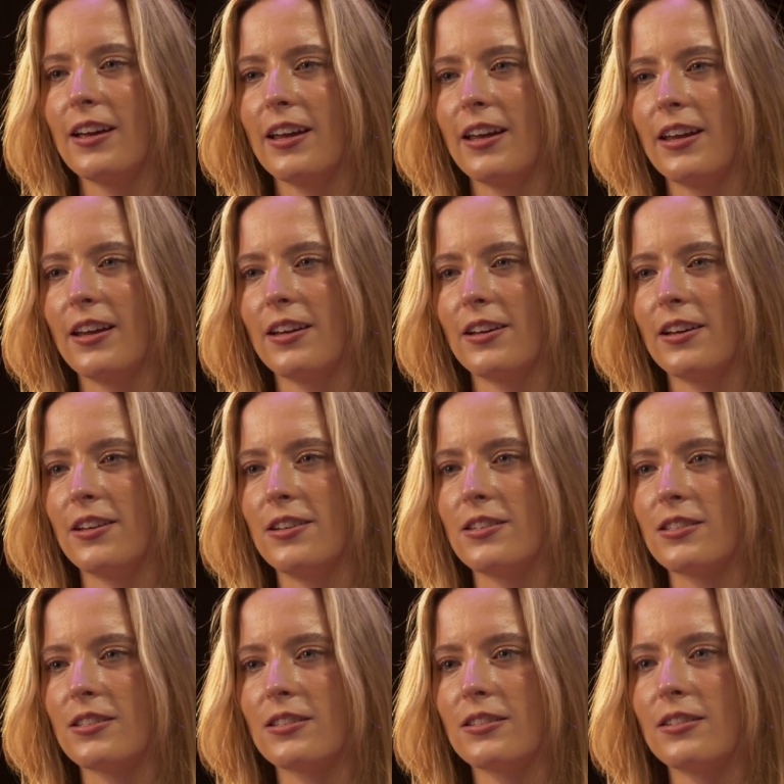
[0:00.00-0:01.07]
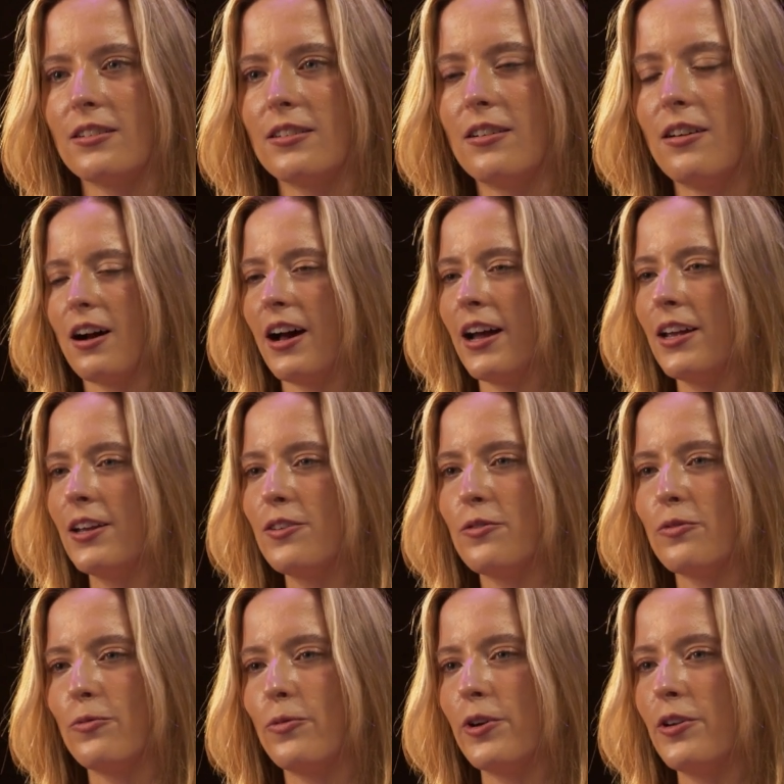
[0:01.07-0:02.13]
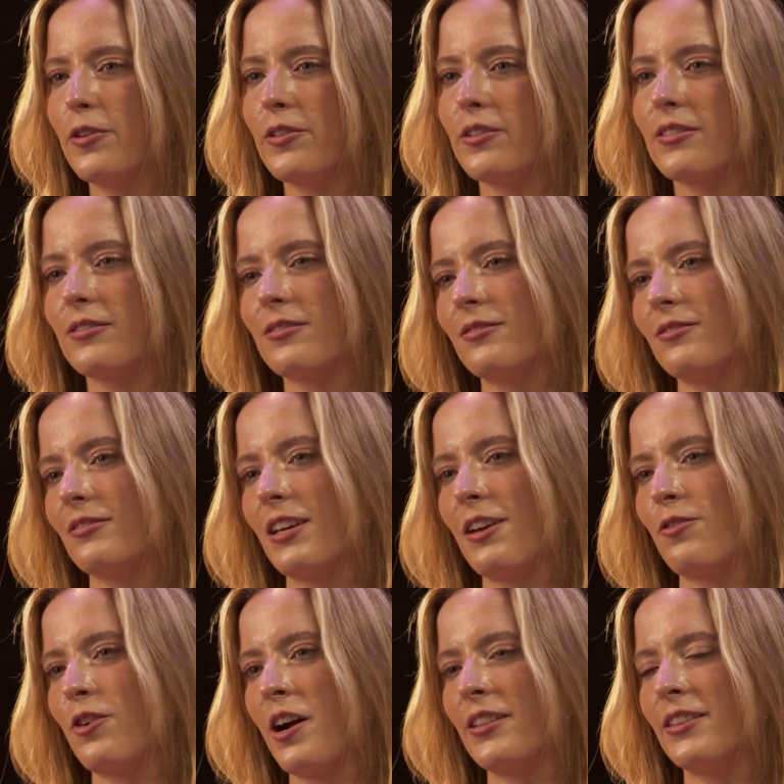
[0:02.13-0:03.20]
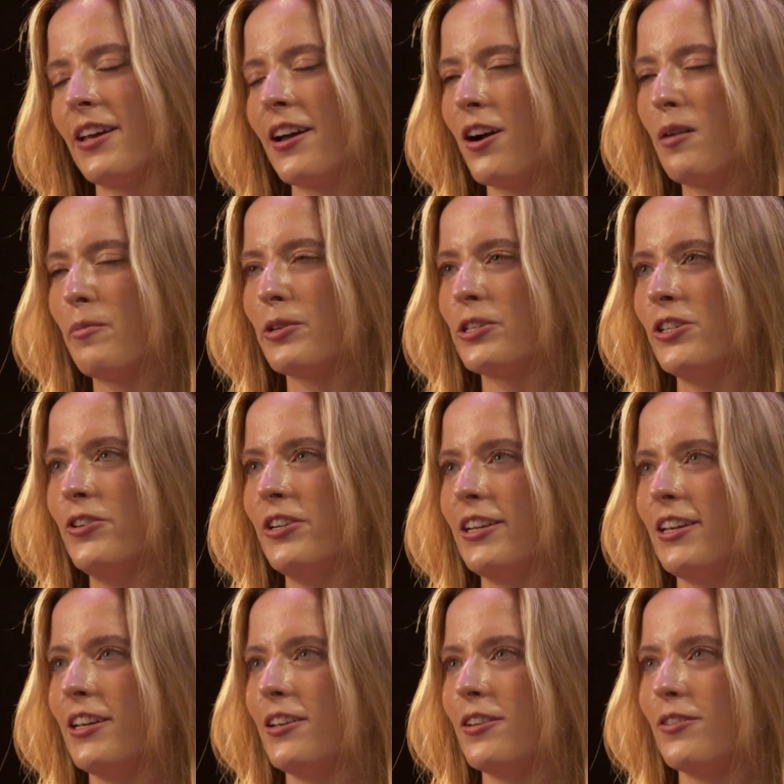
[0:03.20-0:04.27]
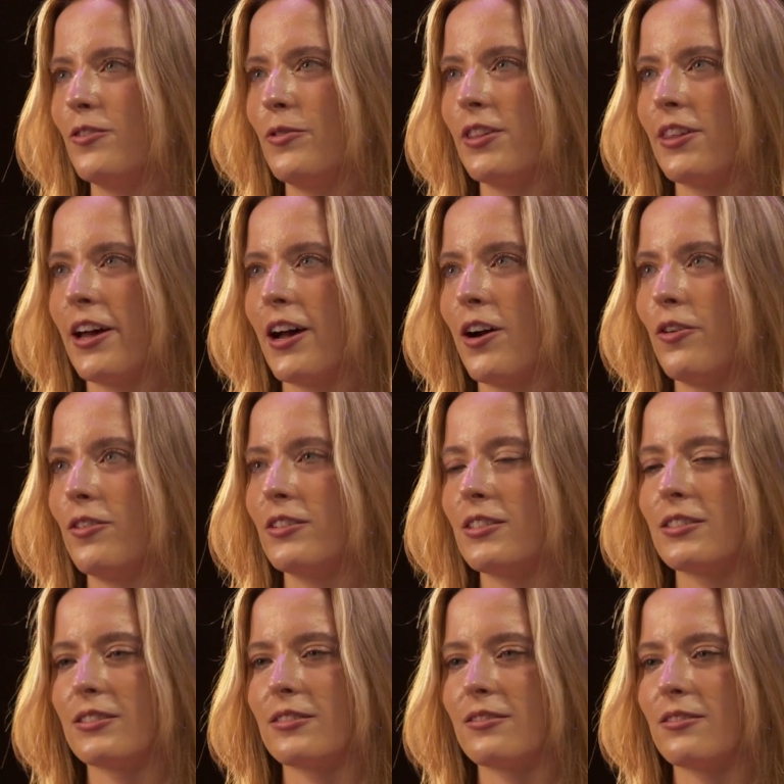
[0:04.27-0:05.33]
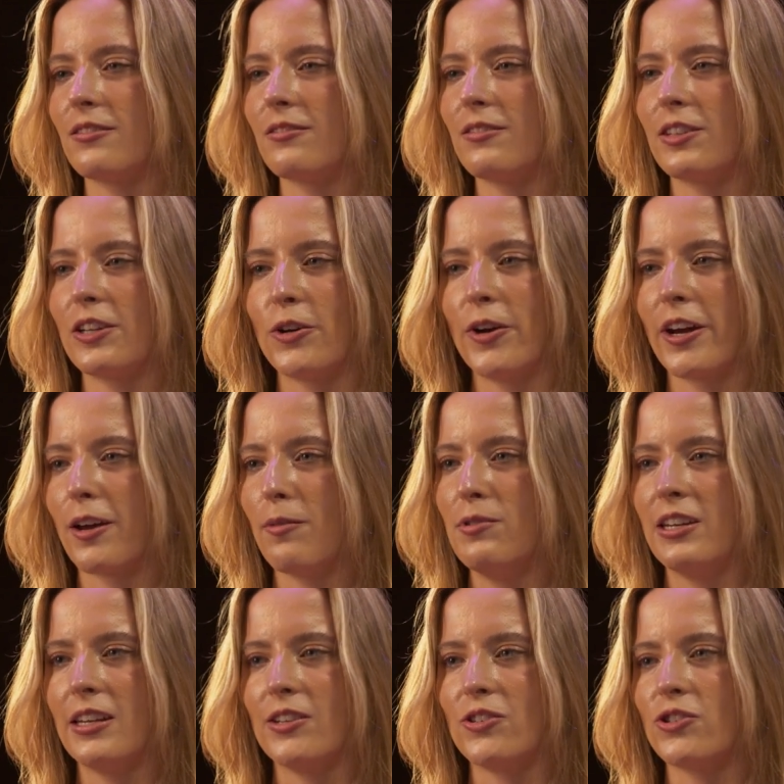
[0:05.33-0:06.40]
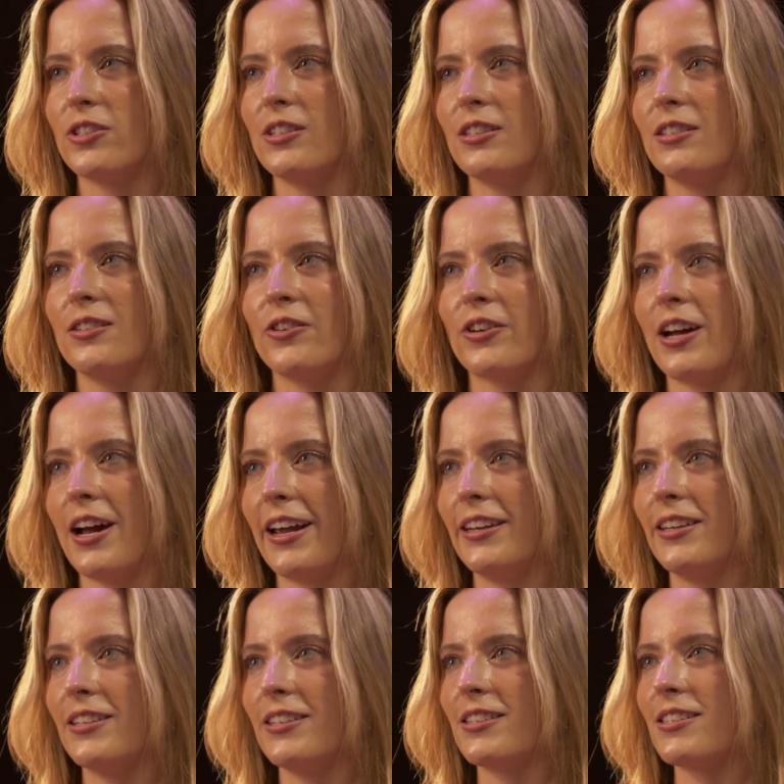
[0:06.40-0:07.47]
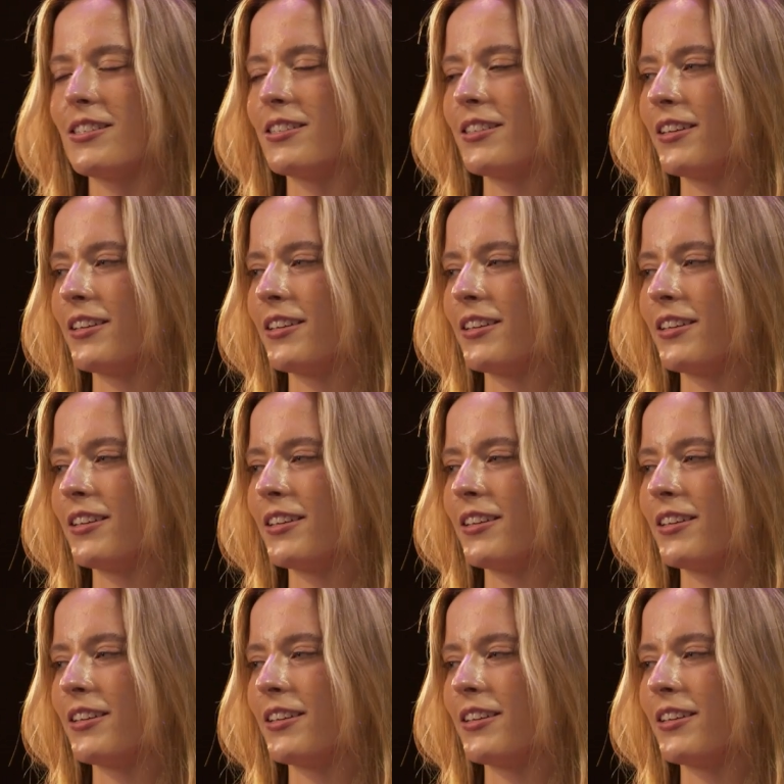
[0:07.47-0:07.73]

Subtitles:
And I wouldn't have gotten that opportunity without their recommendation and their kindness.